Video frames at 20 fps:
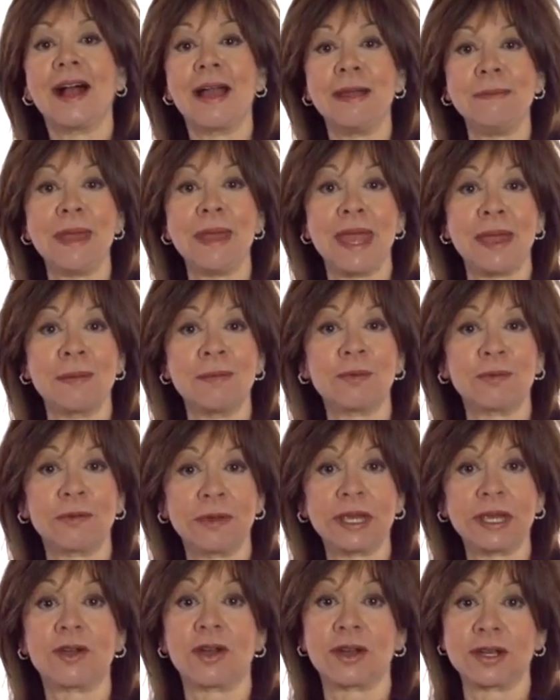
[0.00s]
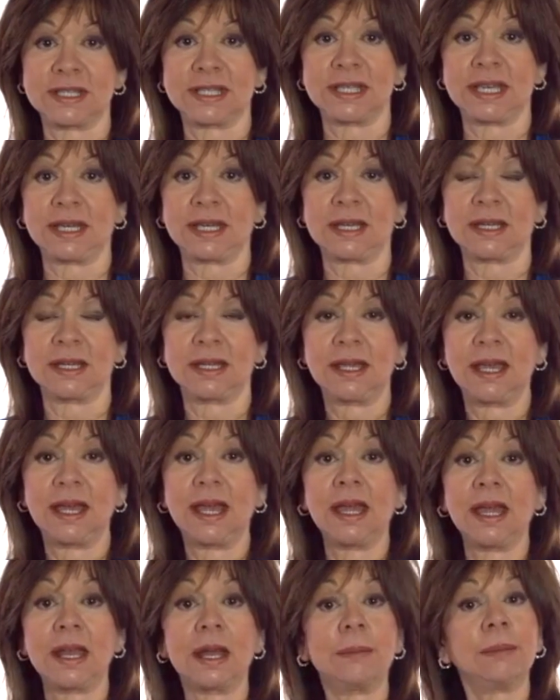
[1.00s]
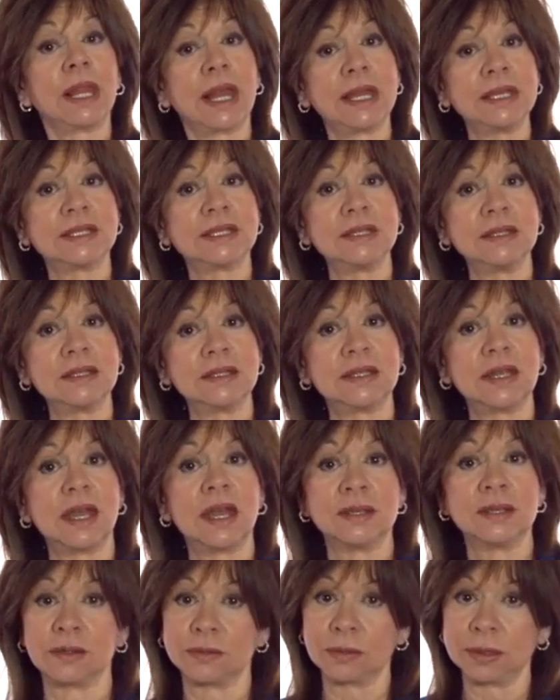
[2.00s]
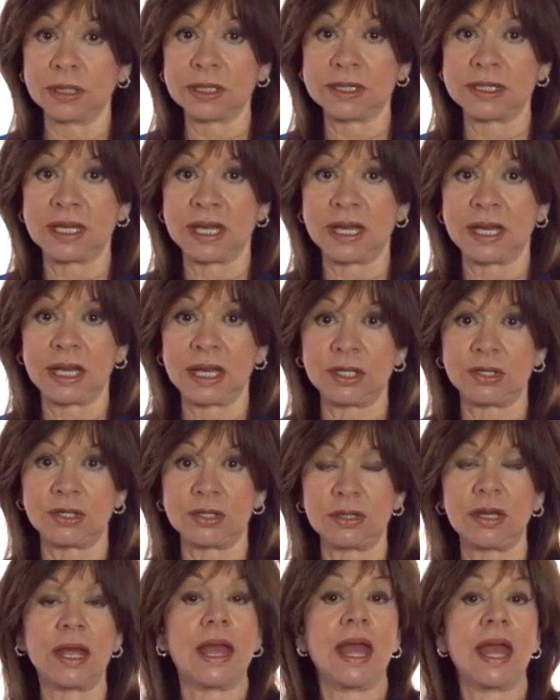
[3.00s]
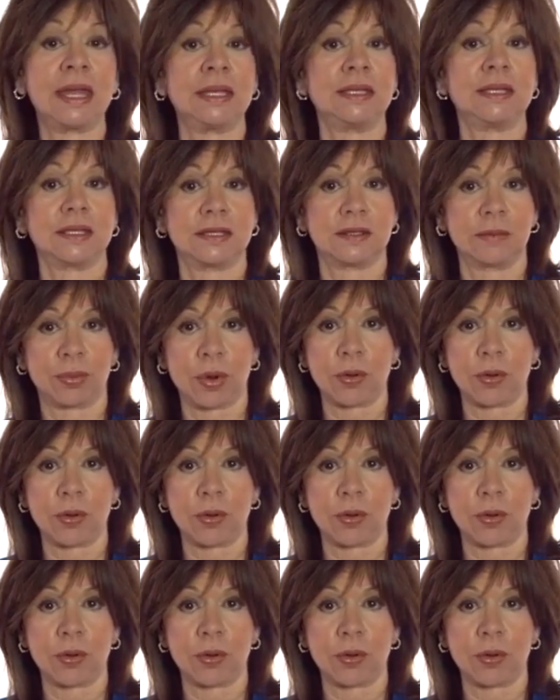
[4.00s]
I'm Annmarie Garcia, and I'm licensed as a real estate agent and as a